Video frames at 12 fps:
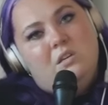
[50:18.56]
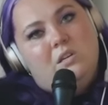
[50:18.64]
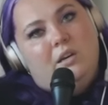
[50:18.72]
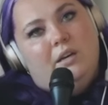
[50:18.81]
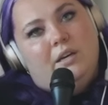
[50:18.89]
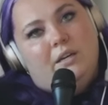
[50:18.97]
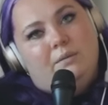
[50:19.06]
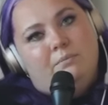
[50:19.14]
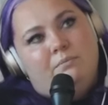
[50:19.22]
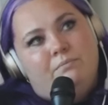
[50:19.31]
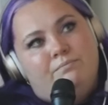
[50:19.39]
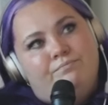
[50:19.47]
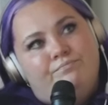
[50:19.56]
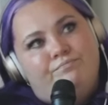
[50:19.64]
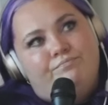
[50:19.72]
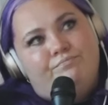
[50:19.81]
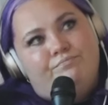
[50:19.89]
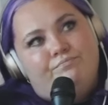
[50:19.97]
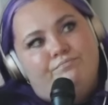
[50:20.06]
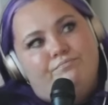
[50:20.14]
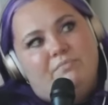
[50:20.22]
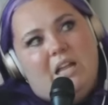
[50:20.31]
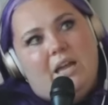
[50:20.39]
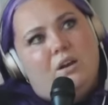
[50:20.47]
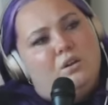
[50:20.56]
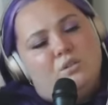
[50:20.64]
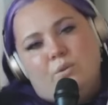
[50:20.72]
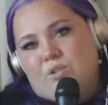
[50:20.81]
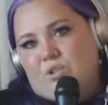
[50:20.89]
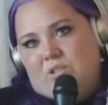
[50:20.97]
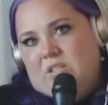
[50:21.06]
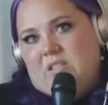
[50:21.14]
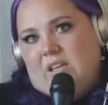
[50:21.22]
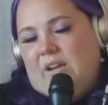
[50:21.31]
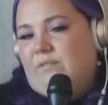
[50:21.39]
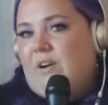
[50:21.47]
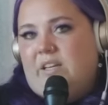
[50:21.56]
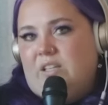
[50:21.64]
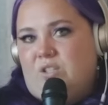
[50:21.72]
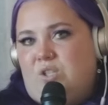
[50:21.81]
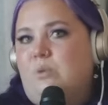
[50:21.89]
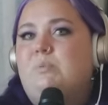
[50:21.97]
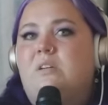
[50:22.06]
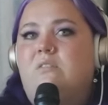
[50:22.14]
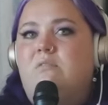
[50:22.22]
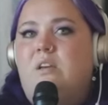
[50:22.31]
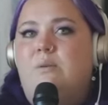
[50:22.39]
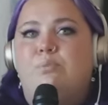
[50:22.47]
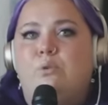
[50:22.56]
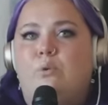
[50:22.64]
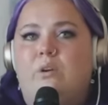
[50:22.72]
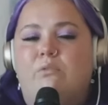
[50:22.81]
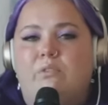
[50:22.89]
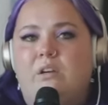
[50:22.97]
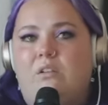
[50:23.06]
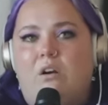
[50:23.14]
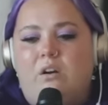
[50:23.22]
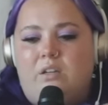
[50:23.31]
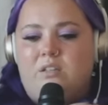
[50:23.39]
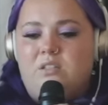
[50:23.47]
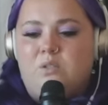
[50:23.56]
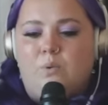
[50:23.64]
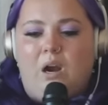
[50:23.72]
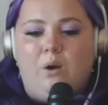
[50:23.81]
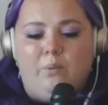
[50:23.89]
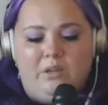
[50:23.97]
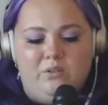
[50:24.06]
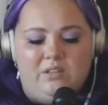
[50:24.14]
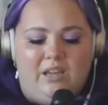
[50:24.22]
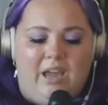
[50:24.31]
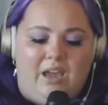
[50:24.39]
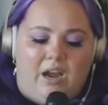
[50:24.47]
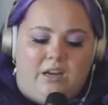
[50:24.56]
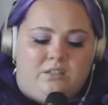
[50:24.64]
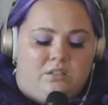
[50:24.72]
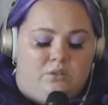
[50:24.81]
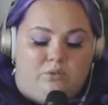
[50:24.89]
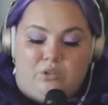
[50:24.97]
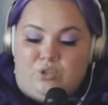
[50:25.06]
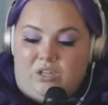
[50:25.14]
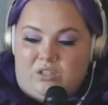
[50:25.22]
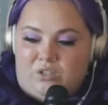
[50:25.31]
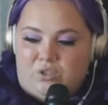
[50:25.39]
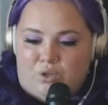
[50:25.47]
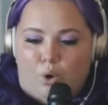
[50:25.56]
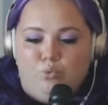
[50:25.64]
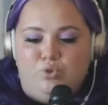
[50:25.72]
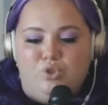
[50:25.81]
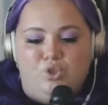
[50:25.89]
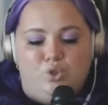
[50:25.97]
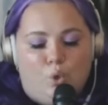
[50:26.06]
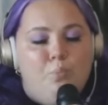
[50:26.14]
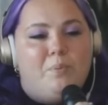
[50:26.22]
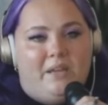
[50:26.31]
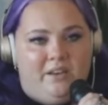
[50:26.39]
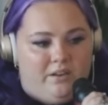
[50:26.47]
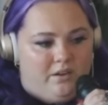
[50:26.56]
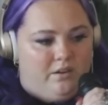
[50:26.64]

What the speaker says: And also it just is like fucking stupid. Employ real artists. Why are we using AI to do this shit? It's so stupid.